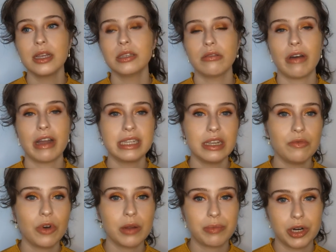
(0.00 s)
So I didn't
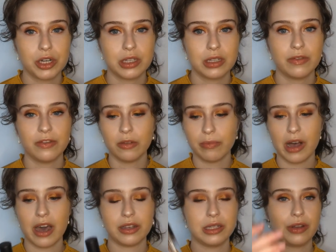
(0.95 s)
want to purchase a full
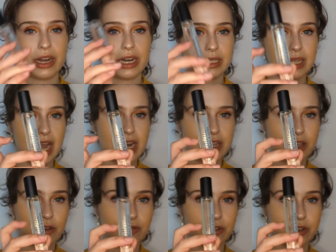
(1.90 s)
bottle, so I decided to
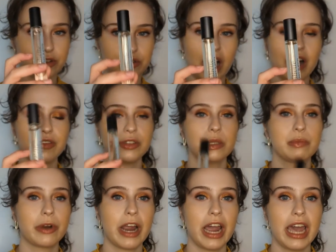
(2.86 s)
go for the travel
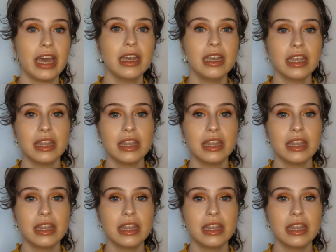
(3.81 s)
spray.